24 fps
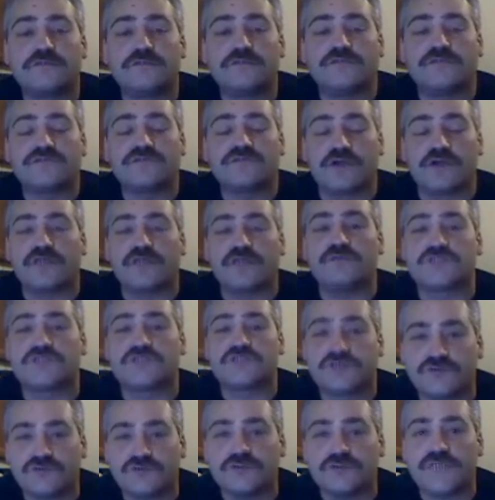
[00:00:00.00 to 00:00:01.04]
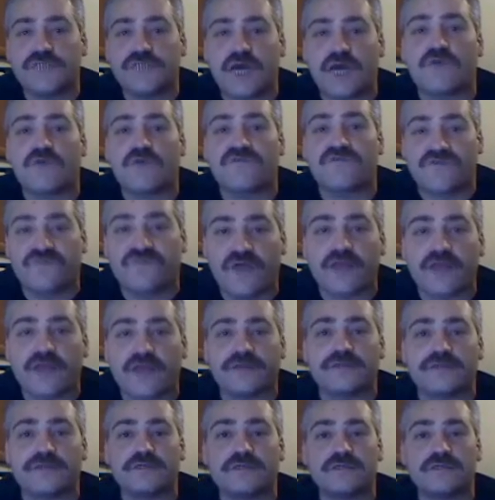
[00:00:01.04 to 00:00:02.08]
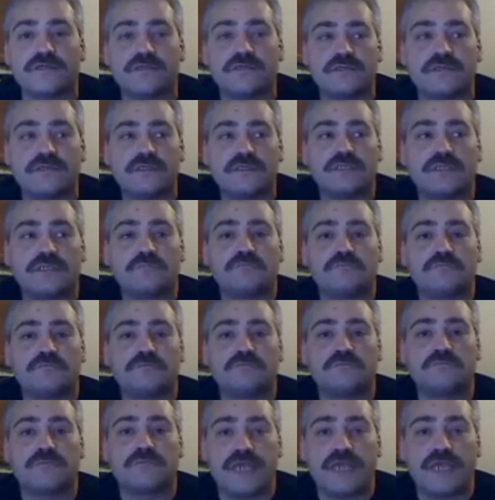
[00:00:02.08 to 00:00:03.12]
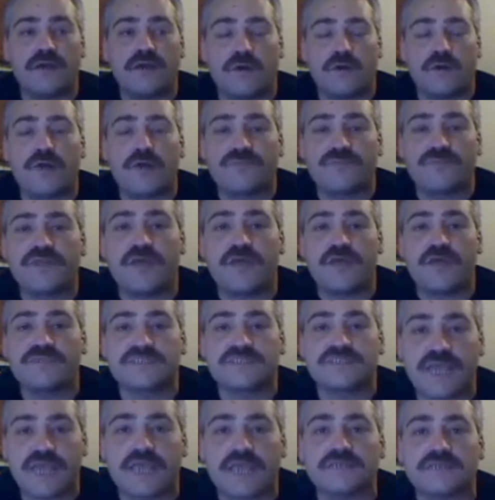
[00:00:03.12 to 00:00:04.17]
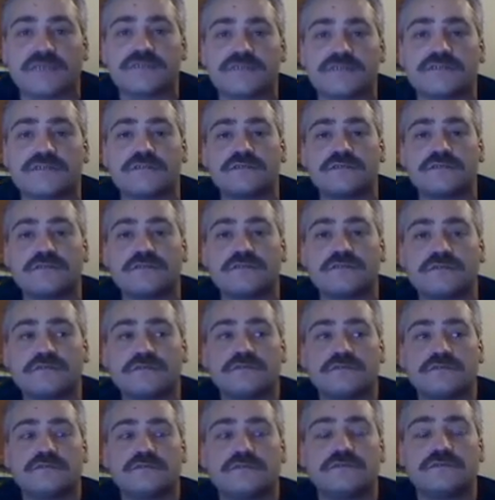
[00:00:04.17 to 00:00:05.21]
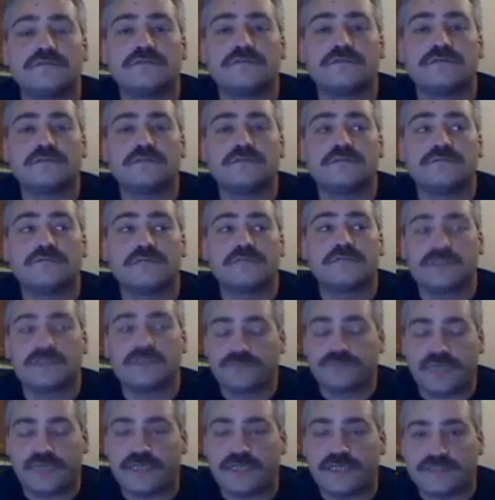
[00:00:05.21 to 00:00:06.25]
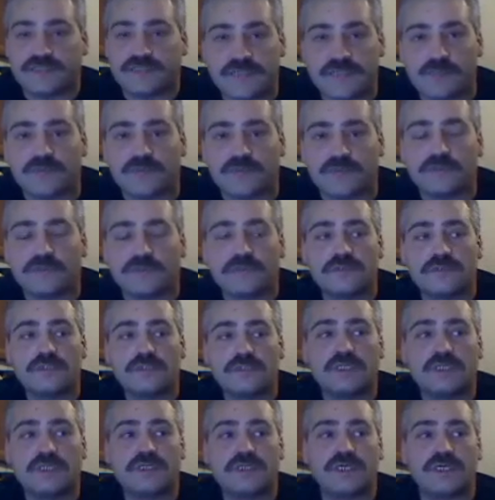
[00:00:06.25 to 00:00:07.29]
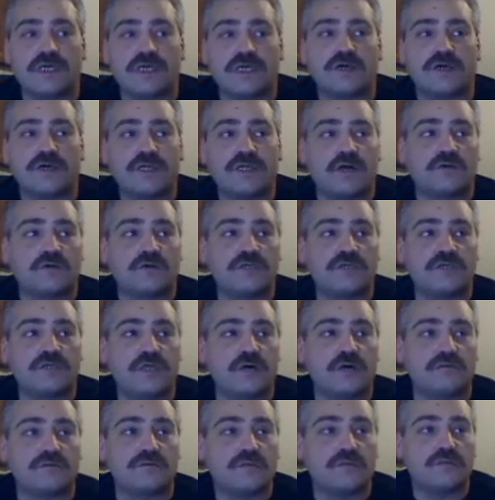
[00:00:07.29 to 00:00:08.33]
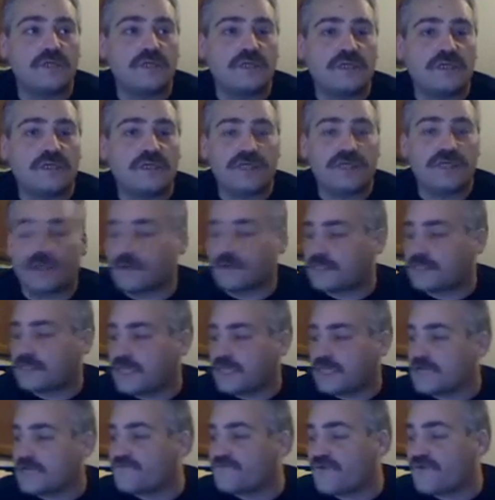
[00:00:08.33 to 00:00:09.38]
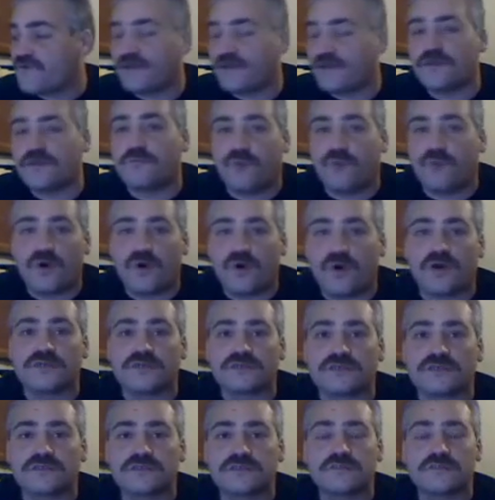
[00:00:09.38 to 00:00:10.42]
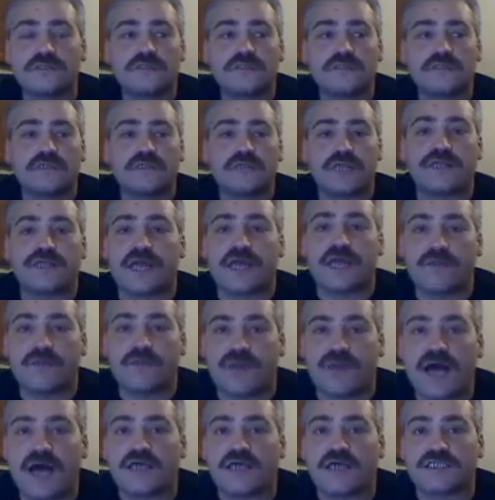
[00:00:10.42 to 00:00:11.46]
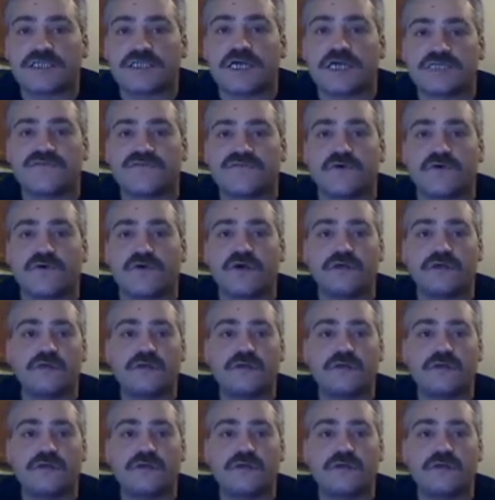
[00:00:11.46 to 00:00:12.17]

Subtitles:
Turkey was truly our friend, they'd own up to their mistakes. It's plain and simple. You don't kick a friend in the balls and not apologize for it